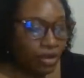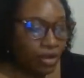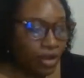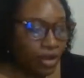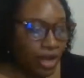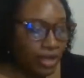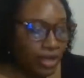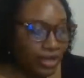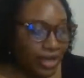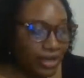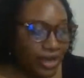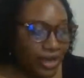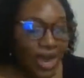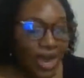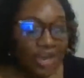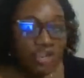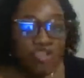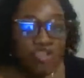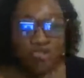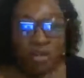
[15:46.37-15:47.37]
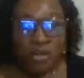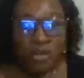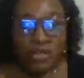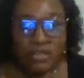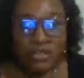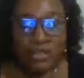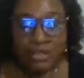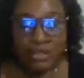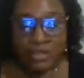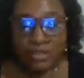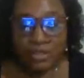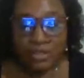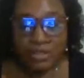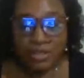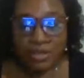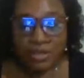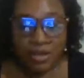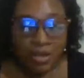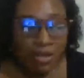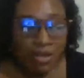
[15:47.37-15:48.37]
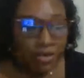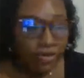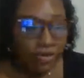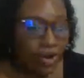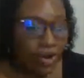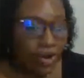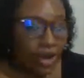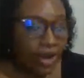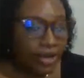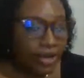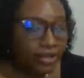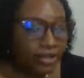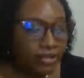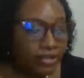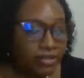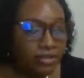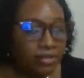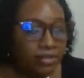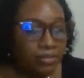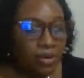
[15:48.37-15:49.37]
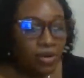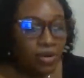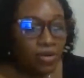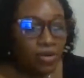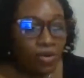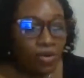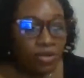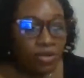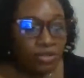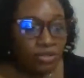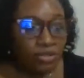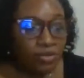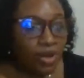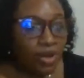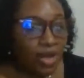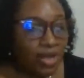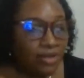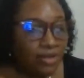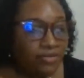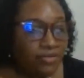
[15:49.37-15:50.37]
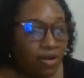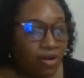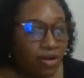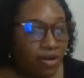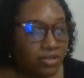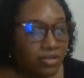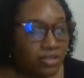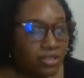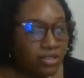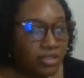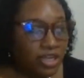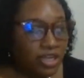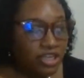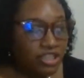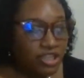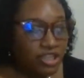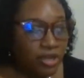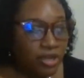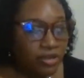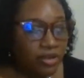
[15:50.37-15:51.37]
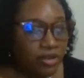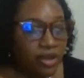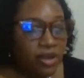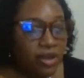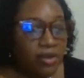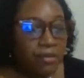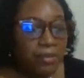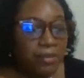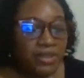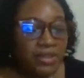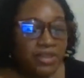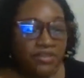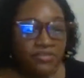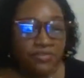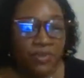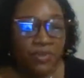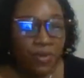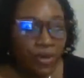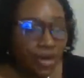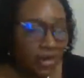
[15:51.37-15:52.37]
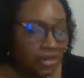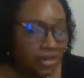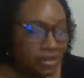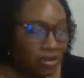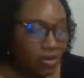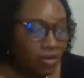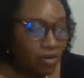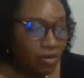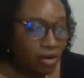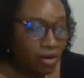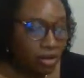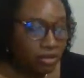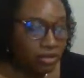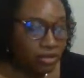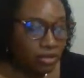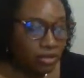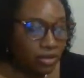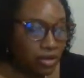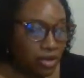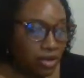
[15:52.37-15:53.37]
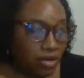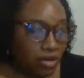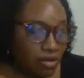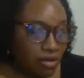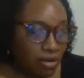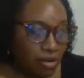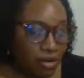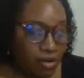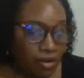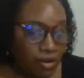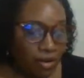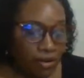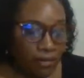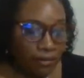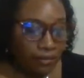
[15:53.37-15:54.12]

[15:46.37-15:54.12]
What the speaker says: and then hydrolysis, right? The book also have oxidation, but they focus on um,